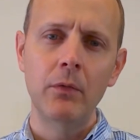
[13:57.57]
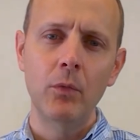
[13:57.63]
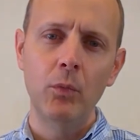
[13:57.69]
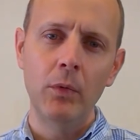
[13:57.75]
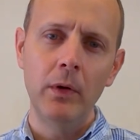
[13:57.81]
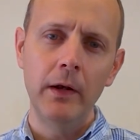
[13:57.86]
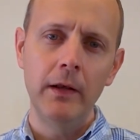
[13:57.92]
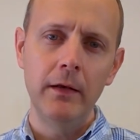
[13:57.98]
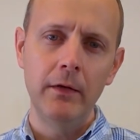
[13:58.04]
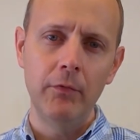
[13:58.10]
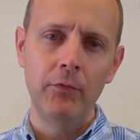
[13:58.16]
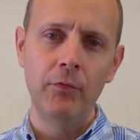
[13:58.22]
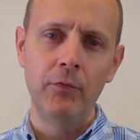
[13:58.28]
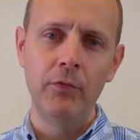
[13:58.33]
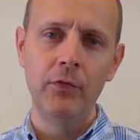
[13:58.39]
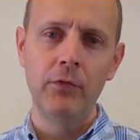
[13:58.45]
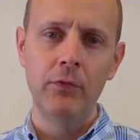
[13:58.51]

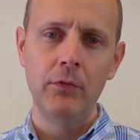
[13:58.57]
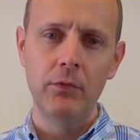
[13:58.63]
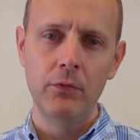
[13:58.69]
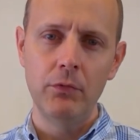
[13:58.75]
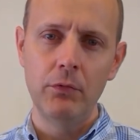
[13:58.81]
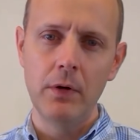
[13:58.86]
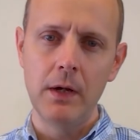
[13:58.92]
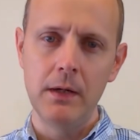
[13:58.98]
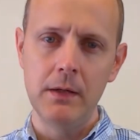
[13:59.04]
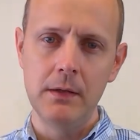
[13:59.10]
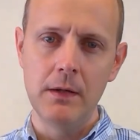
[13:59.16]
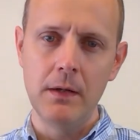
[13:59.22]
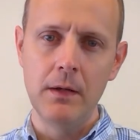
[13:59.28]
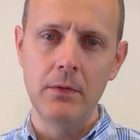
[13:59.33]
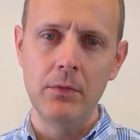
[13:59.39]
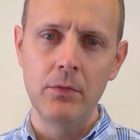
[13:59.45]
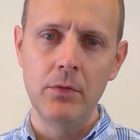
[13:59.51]
what-ifs right
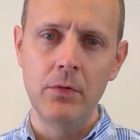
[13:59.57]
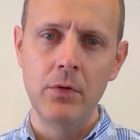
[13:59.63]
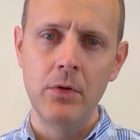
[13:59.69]
now.